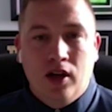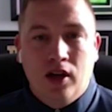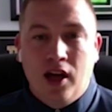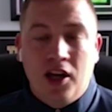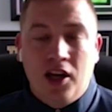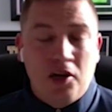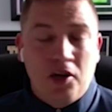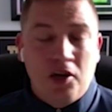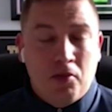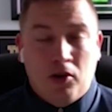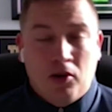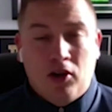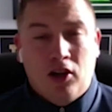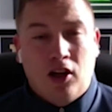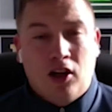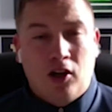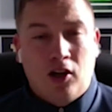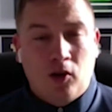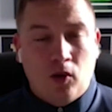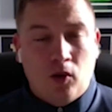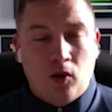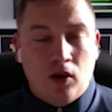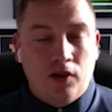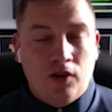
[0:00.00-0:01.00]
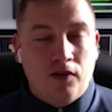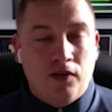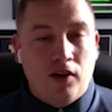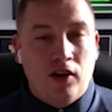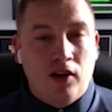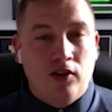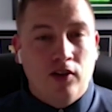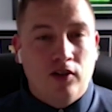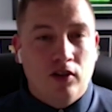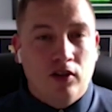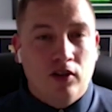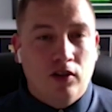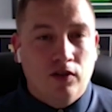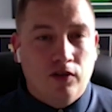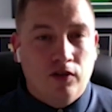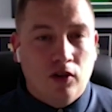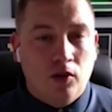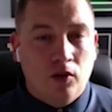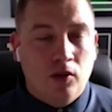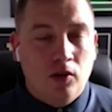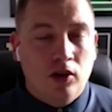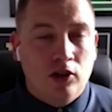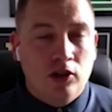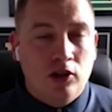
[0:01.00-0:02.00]
anybody that qualifies in
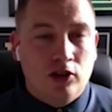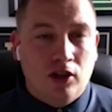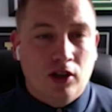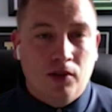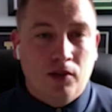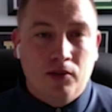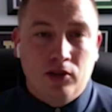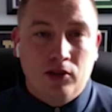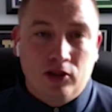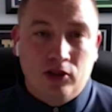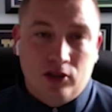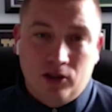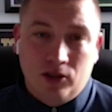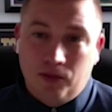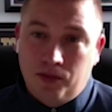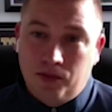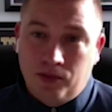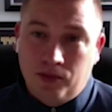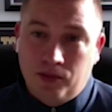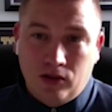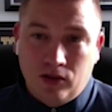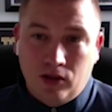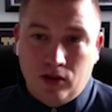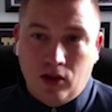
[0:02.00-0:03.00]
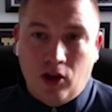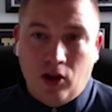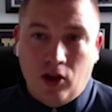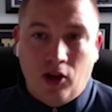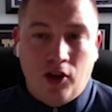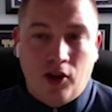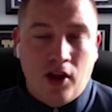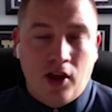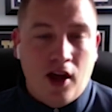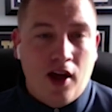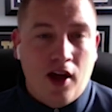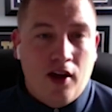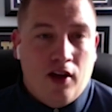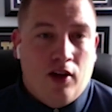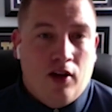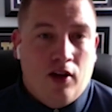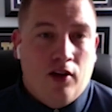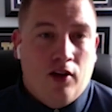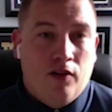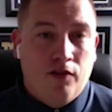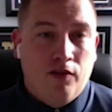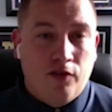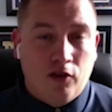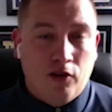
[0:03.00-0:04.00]
for the World Championships are there
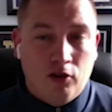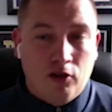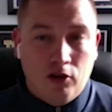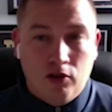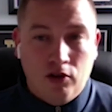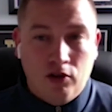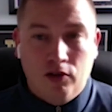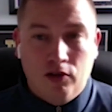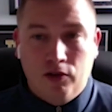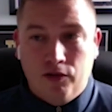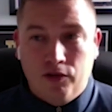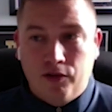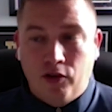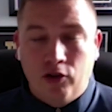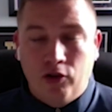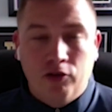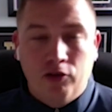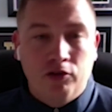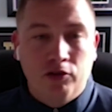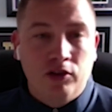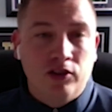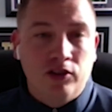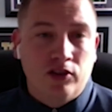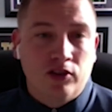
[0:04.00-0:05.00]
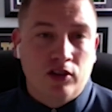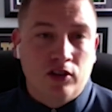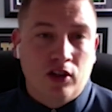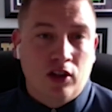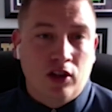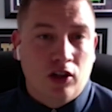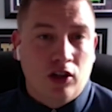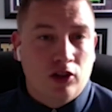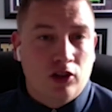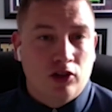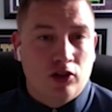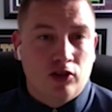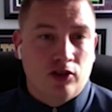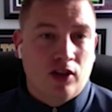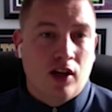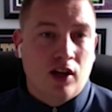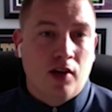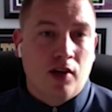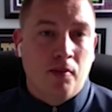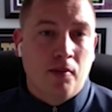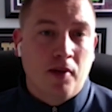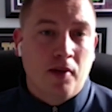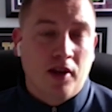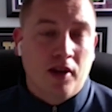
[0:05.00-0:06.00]
for a reason. They're not just
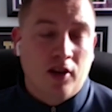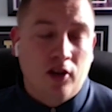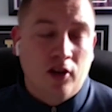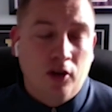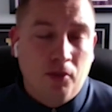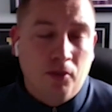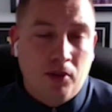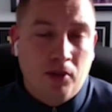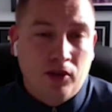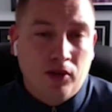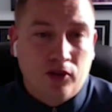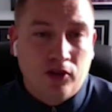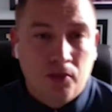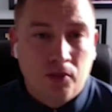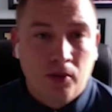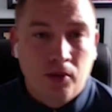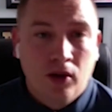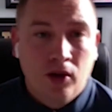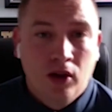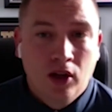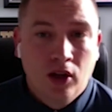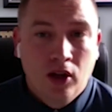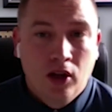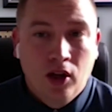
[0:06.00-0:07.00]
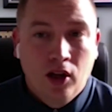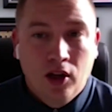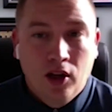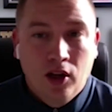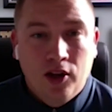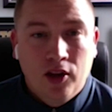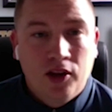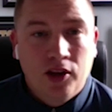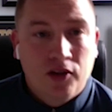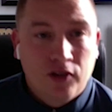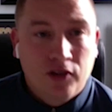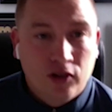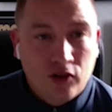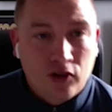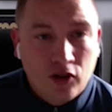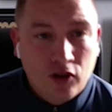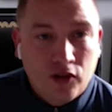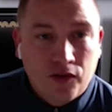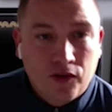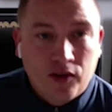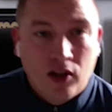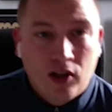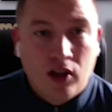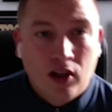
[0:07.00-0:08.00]
there to make the numbers up. They
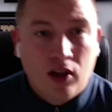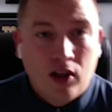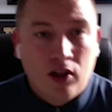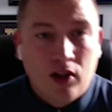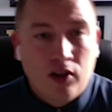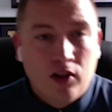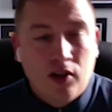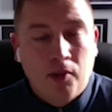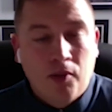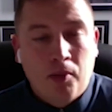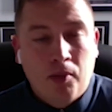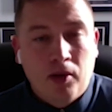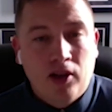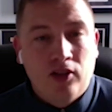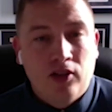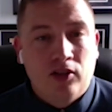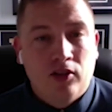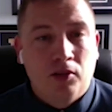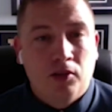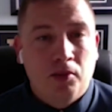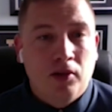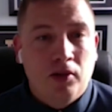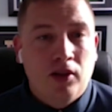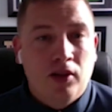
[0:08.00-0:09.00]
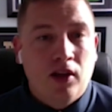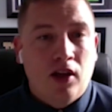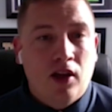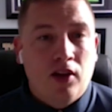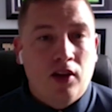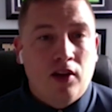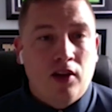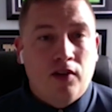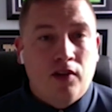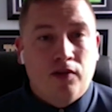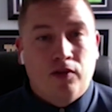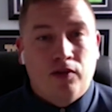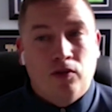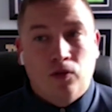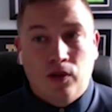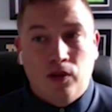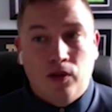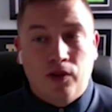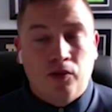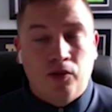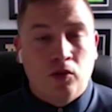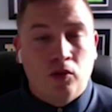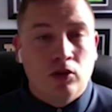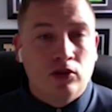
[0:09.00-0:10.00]
deserve their place to be there.
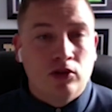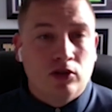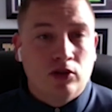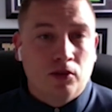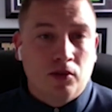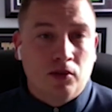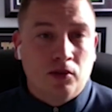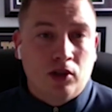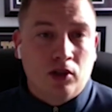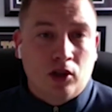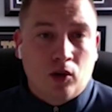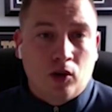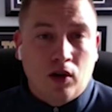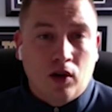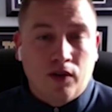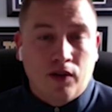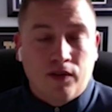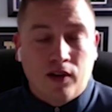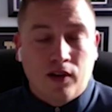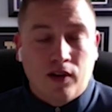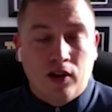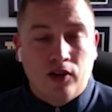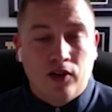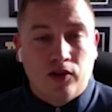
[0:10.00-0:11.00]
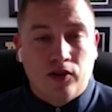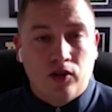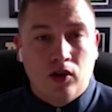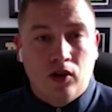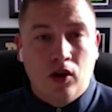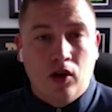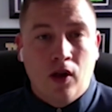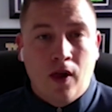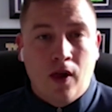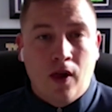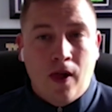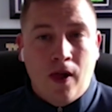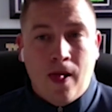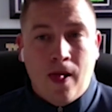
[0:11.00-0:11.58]
We've won something to qualify, so.